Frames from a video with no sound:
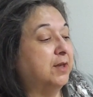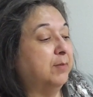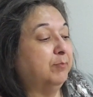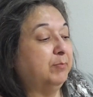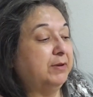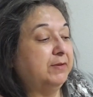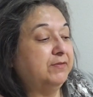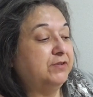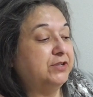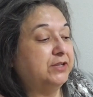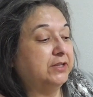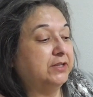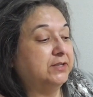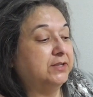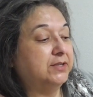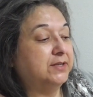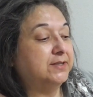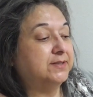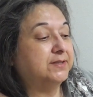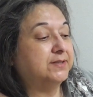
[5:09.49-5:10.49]
Beef
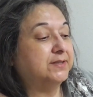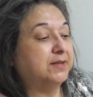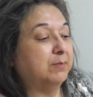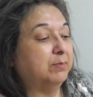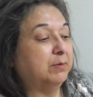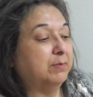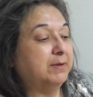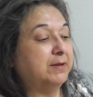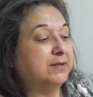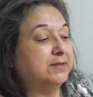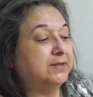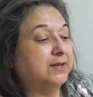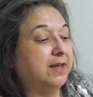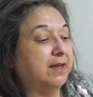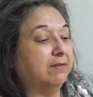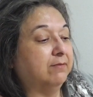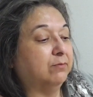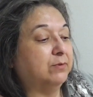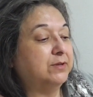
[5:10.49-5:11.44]
gelatin supplements have